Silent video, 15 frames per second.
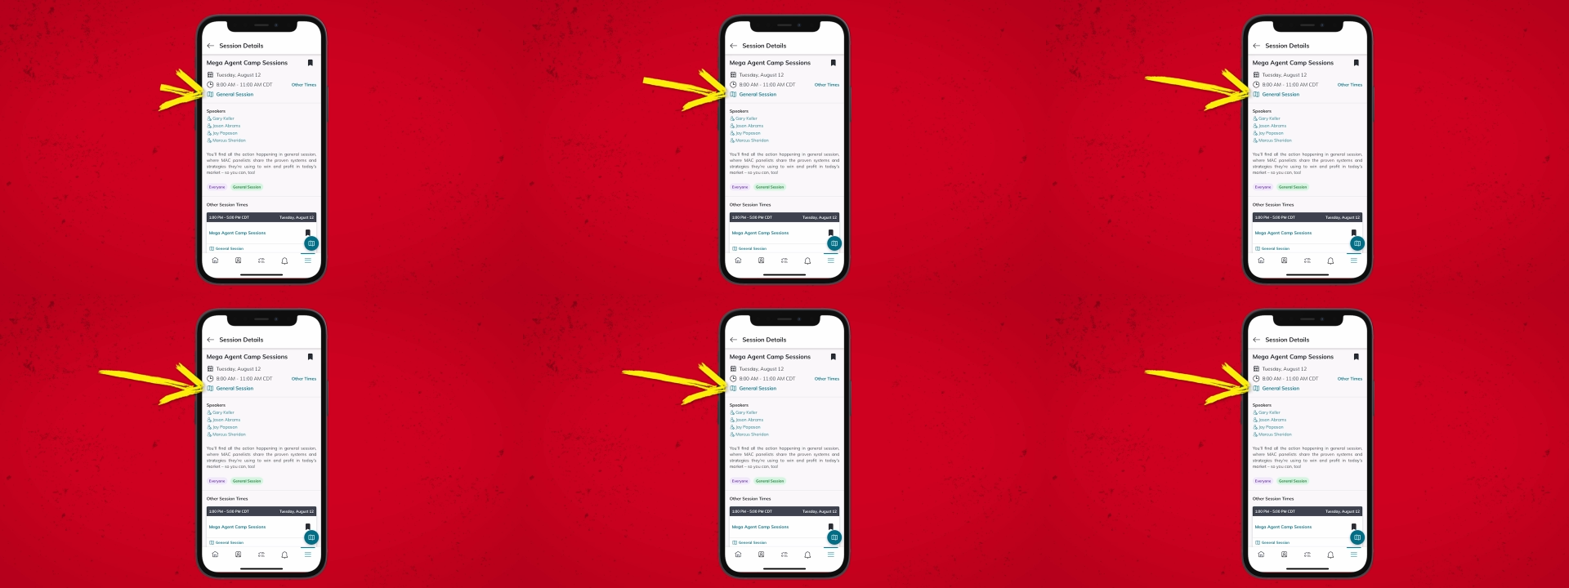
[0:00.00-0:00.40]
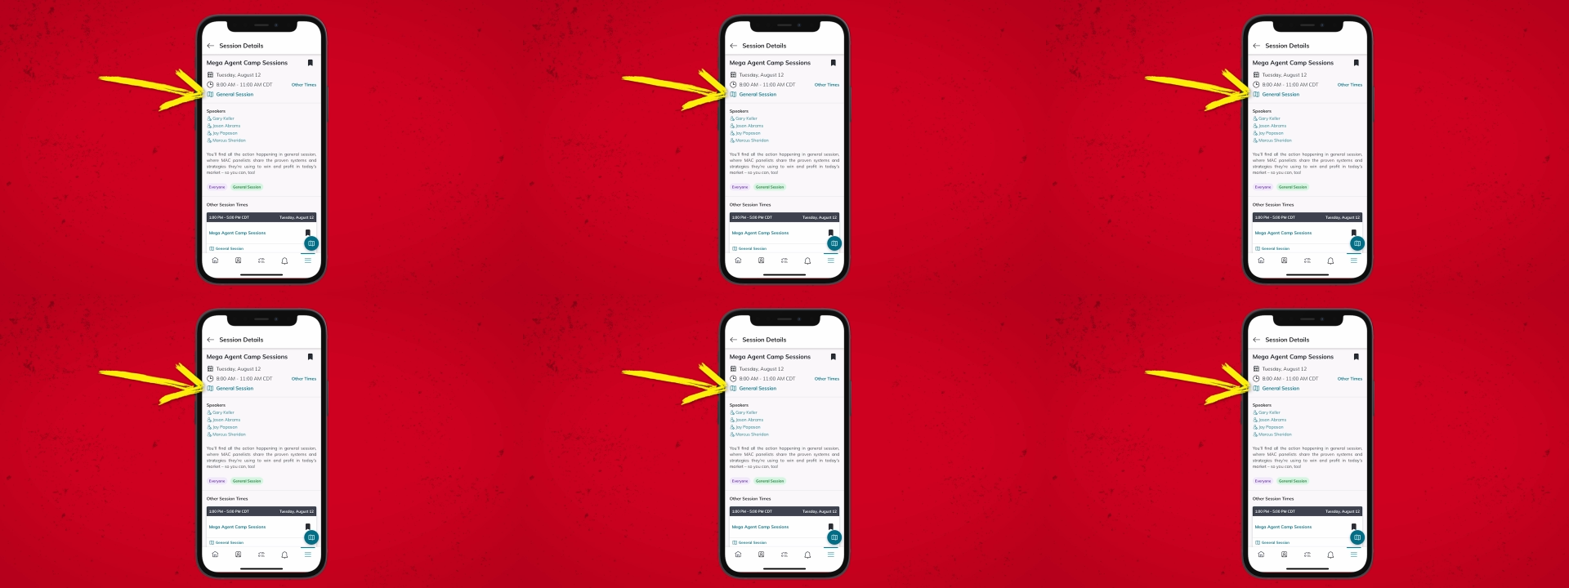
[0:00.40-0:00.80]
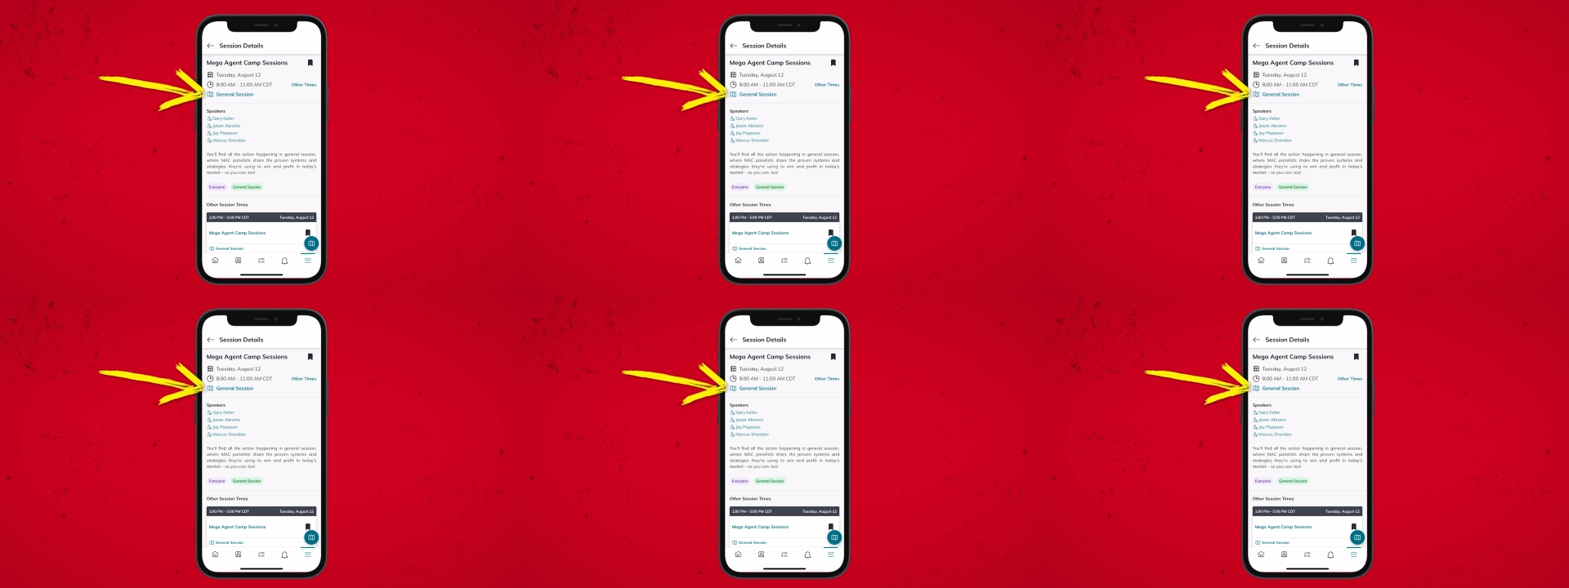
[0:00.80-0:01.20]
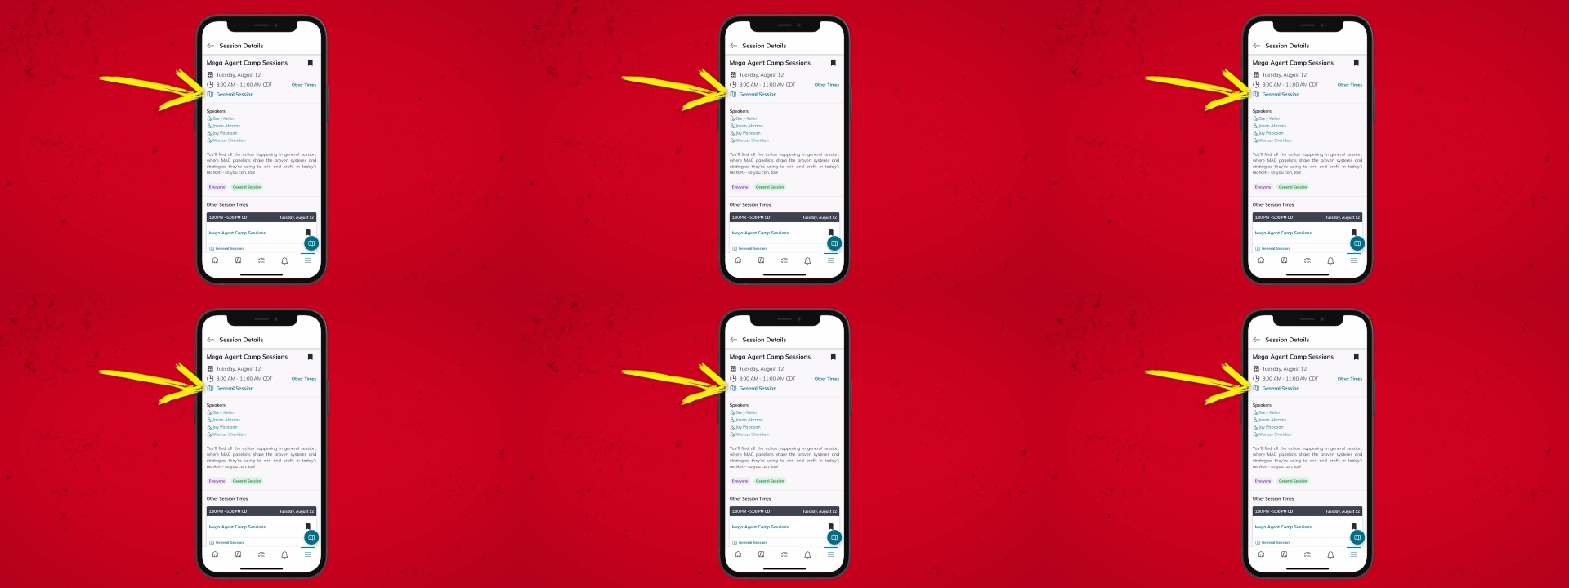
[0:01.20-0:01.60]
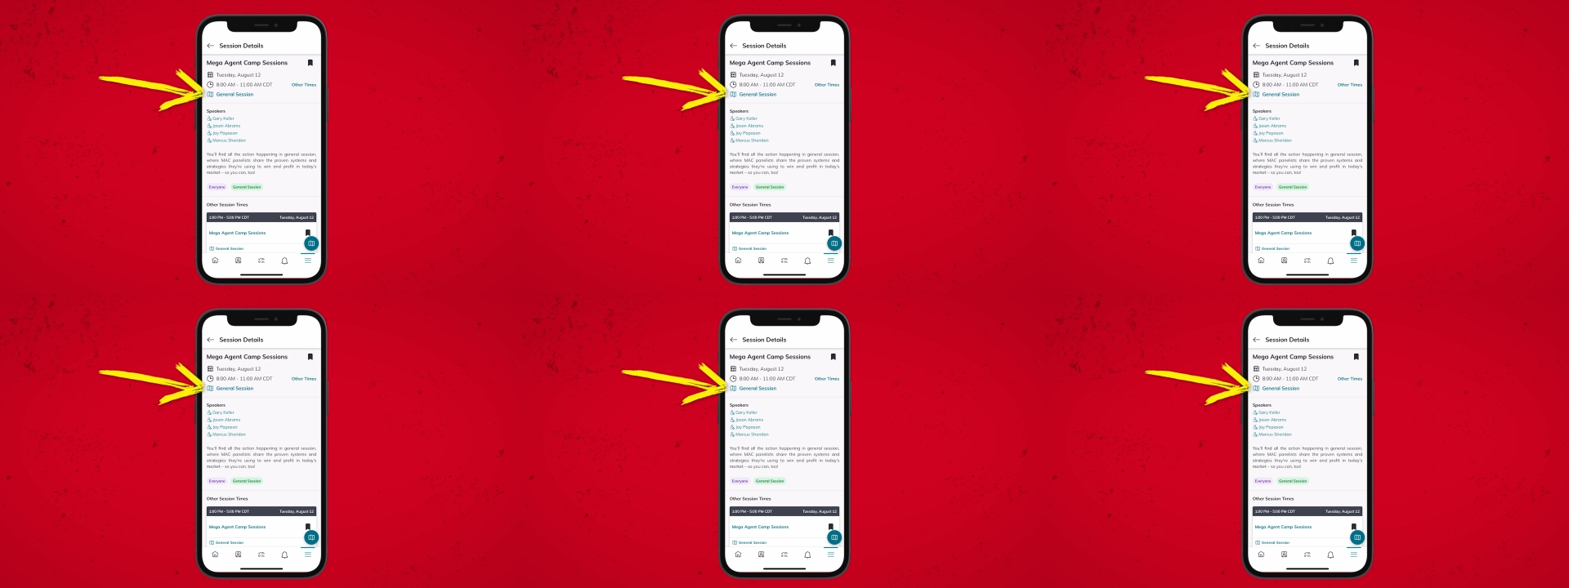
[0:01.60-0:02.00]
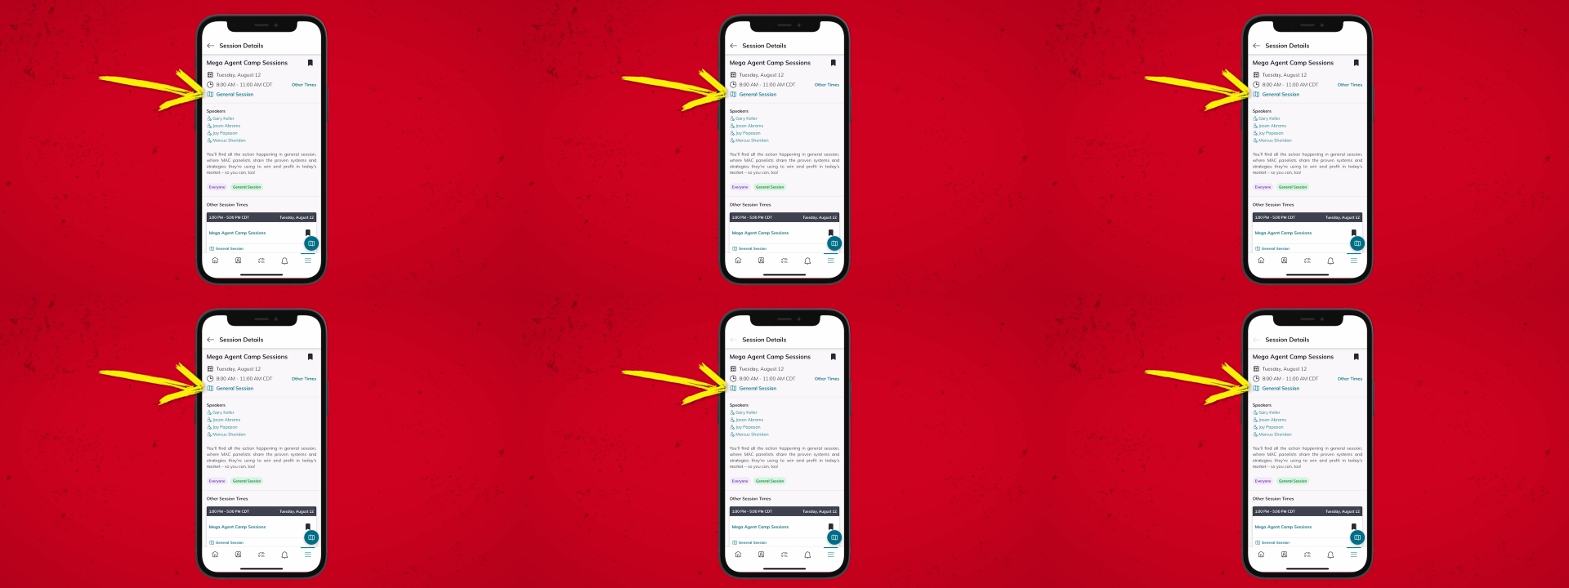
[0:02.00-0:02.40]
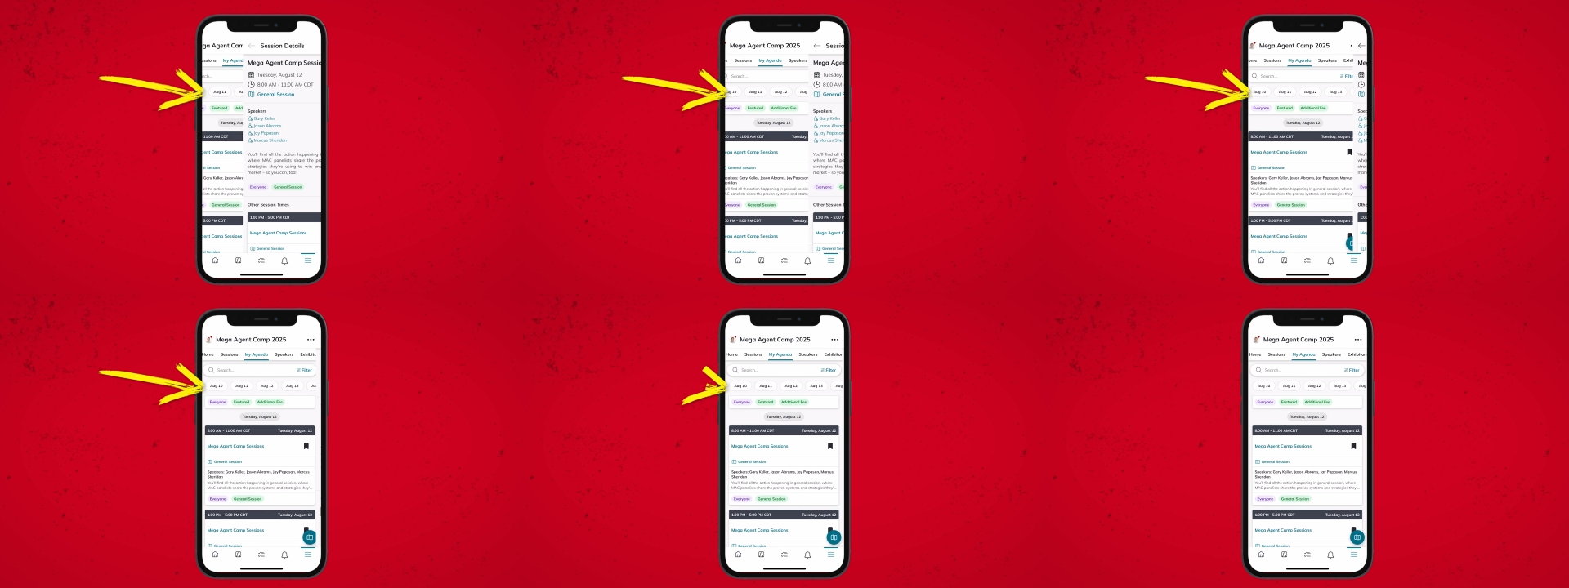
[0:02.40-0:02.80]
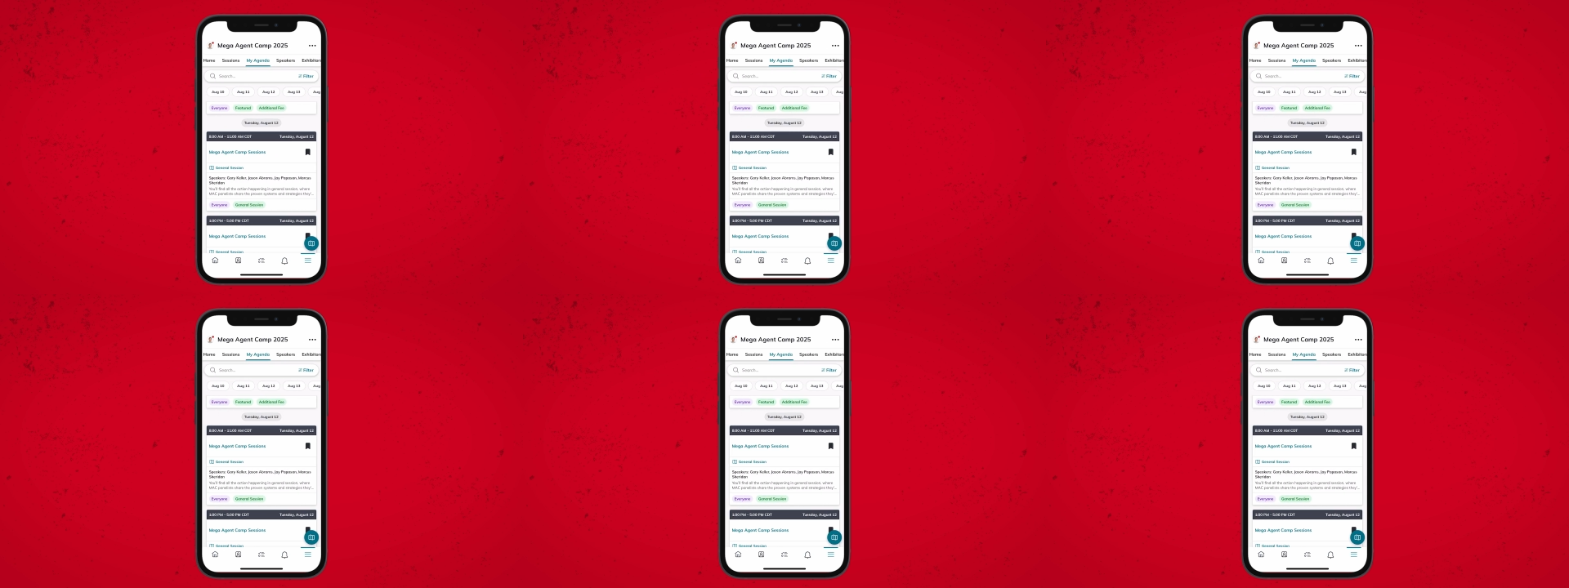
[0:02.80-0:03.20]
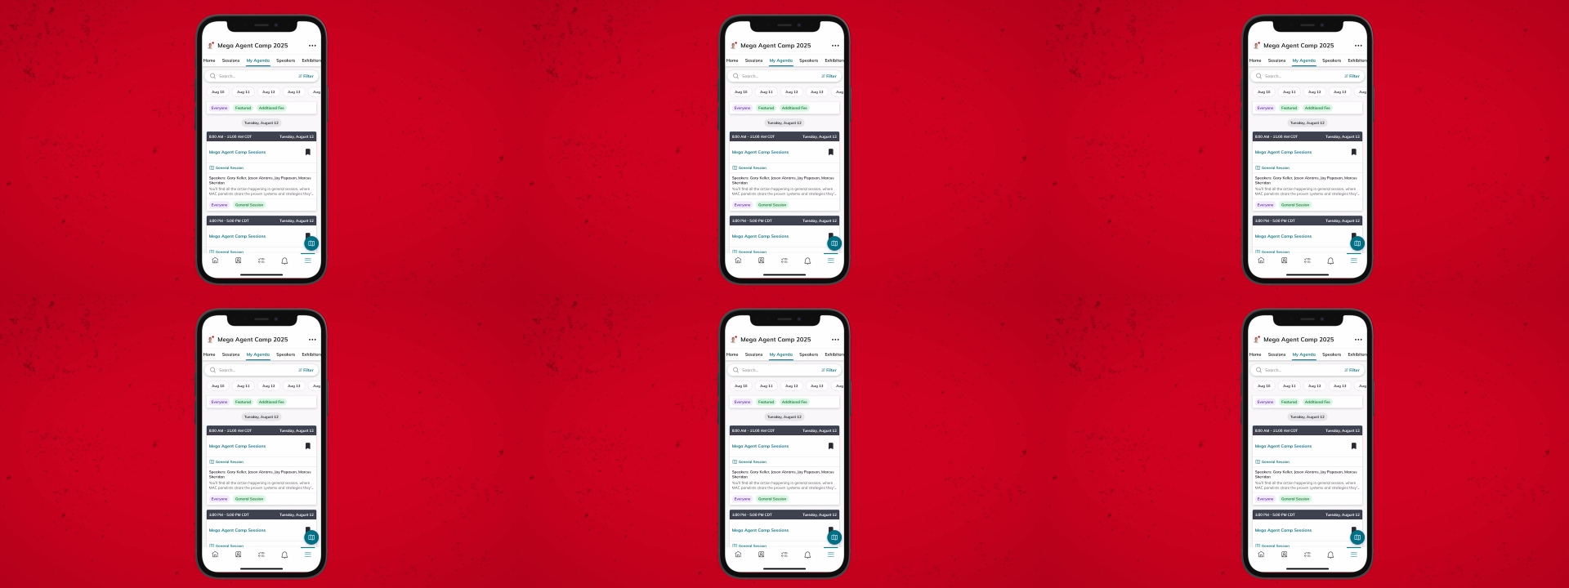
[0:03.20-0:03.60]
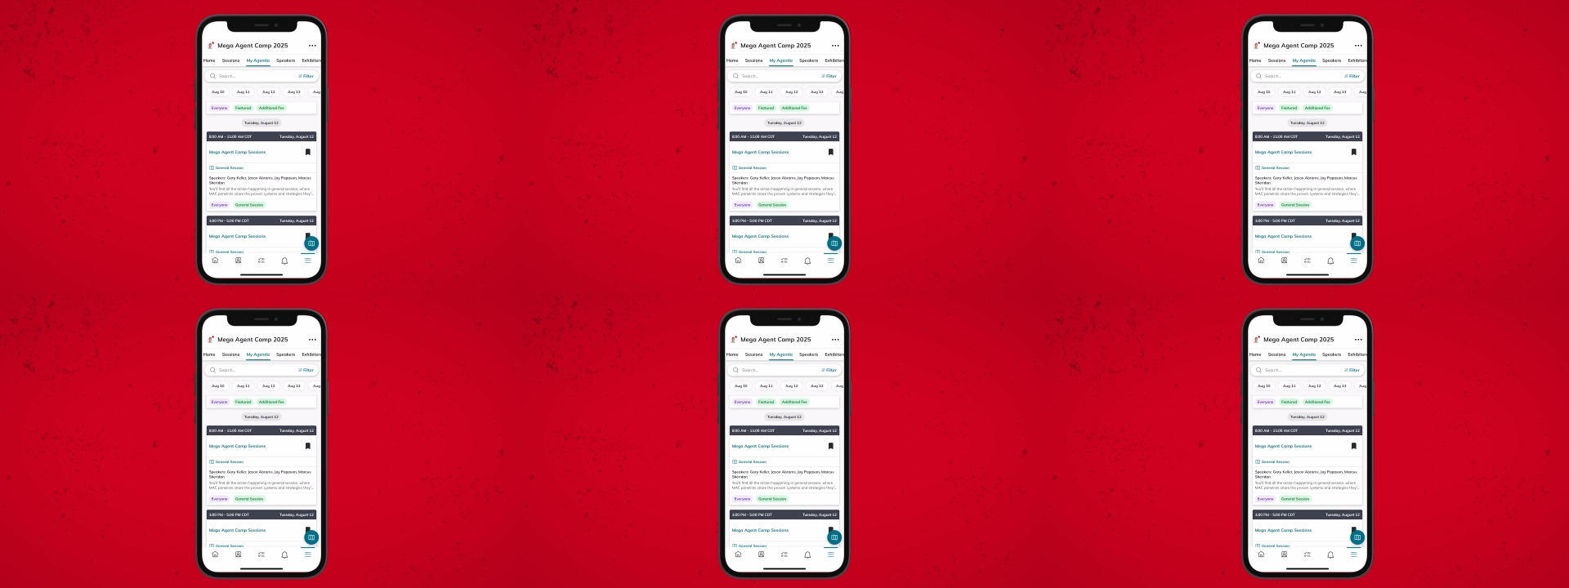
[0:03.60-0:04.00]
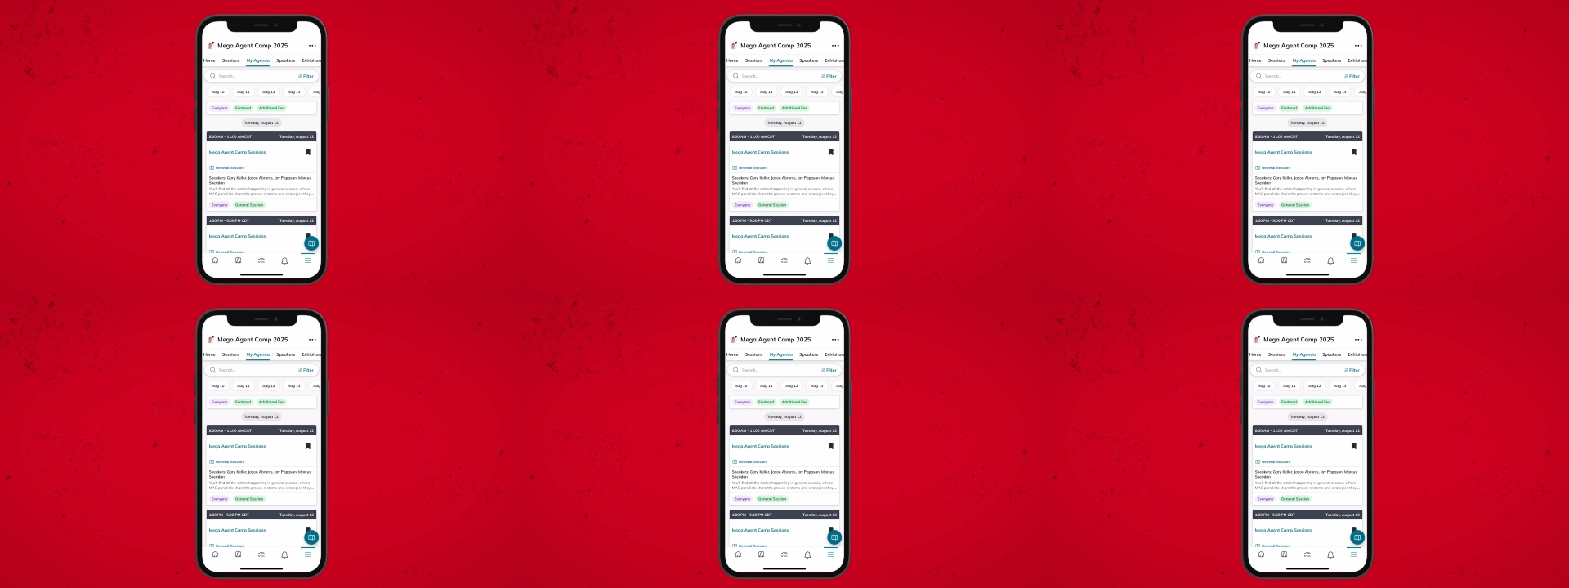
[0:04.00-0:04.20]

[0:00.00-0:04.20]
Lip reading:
(no speaker visible)